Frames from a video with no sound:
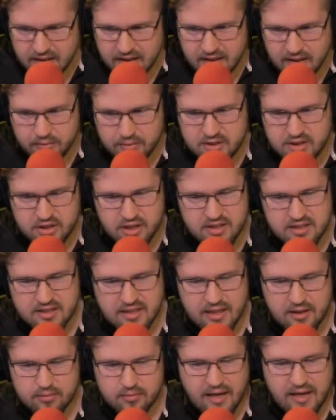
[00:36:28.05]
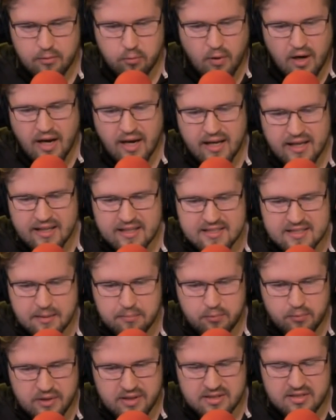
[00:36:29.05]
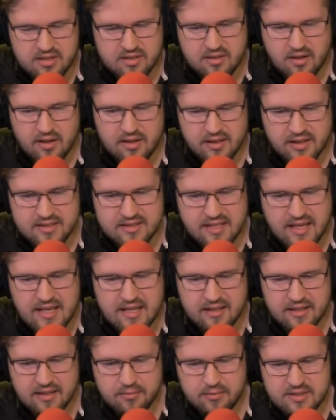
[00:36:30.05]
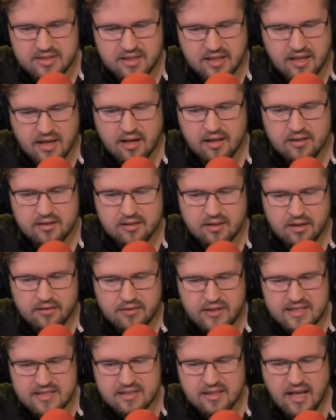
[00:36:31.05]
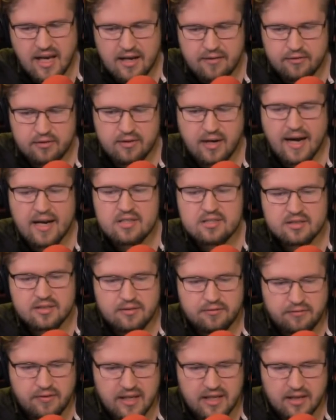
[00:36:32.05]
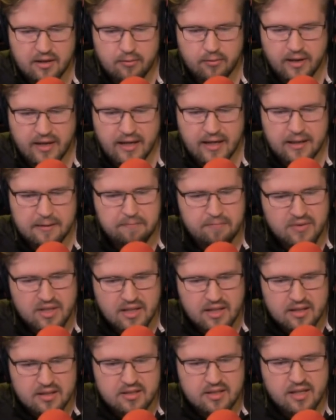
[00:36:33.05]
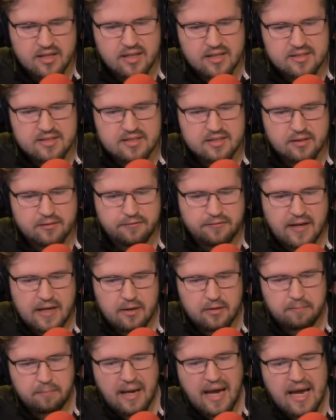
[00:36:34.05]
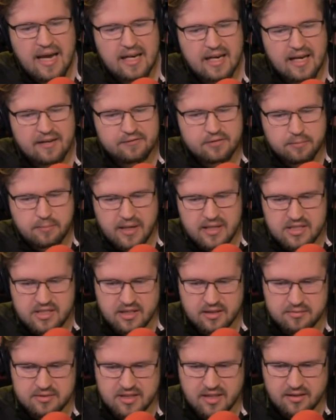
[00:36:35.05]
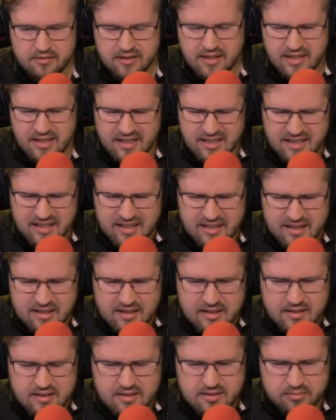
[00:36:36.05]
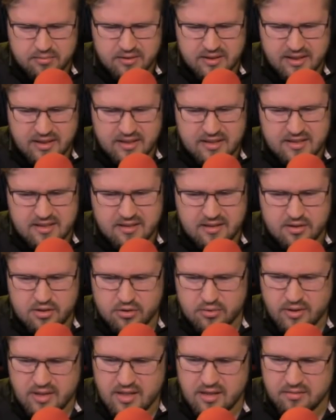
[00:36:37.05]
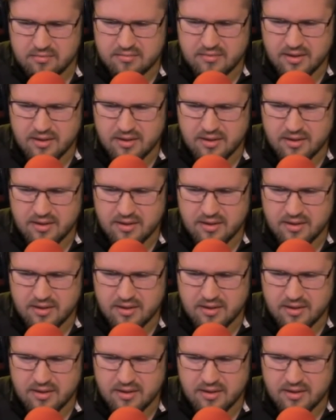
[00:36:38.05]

It was just like red wine, except with a scarlet tint. It was the color of his life gradually fading away. Xian still felt pain after pinching himself. This really isn't a dream.